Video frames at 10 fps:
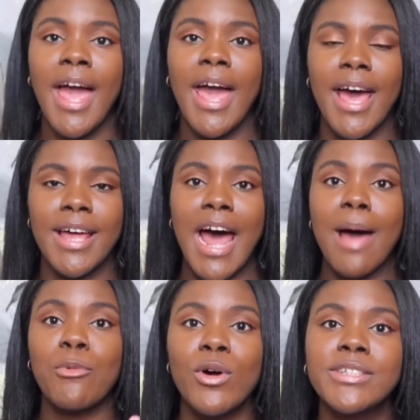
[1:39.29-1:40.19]
And
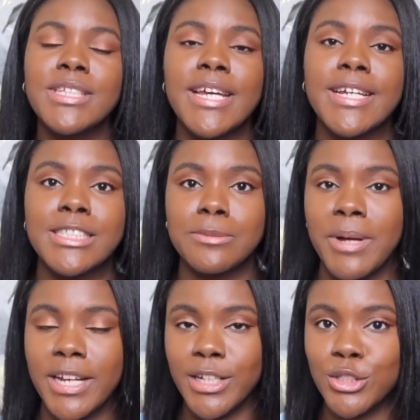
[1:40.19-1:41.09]
I'm going to
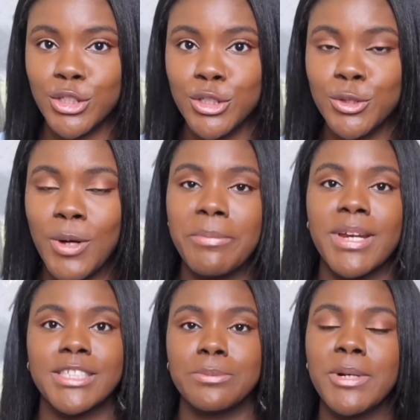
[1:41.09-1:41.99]
explain it to you. I'm
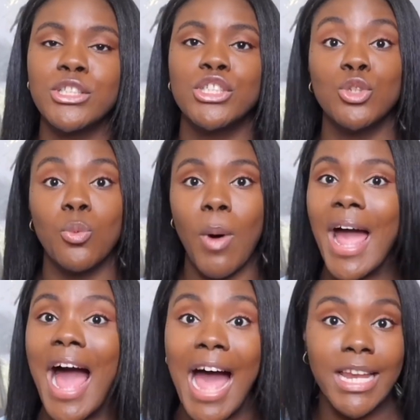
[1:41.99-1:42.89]
going to explain to you
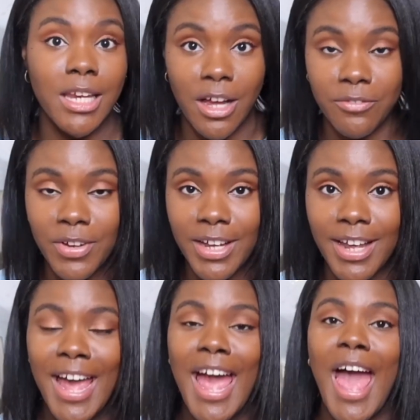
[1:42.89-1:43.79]
why I love it.